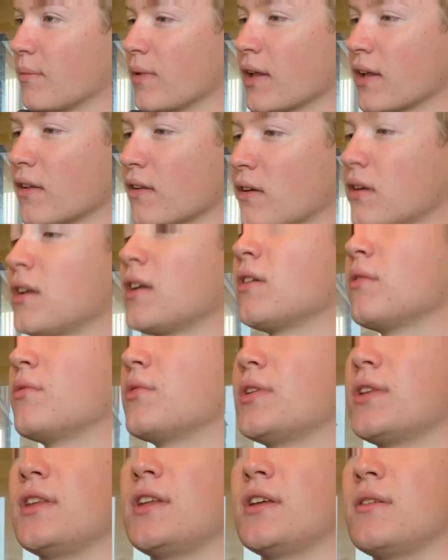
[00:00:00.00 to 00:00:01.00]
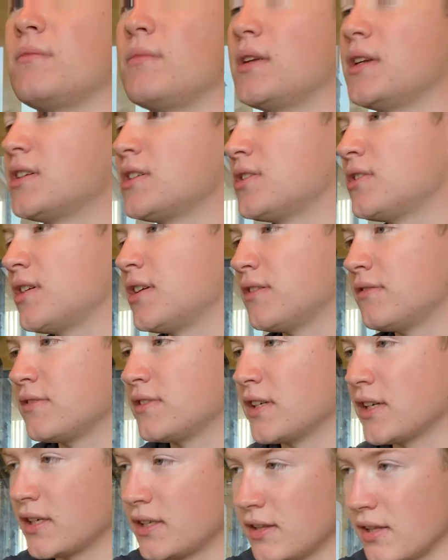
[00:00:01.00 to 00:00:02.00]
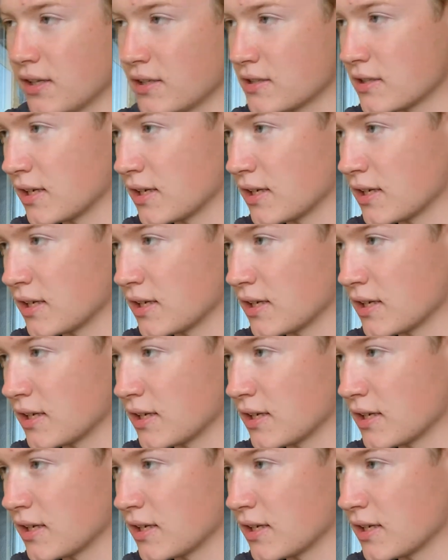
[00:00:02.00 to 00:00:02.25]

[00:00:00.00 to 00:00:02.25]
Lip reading: like learning what the administrative side looks